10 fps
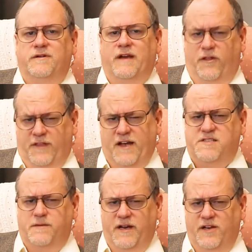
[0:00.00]
Now
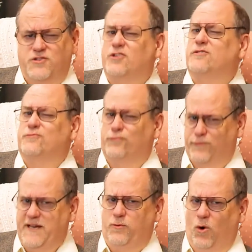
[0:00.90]
that's a major
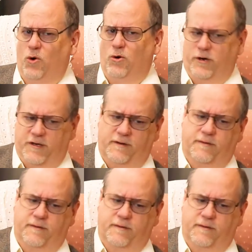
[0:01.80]
reward.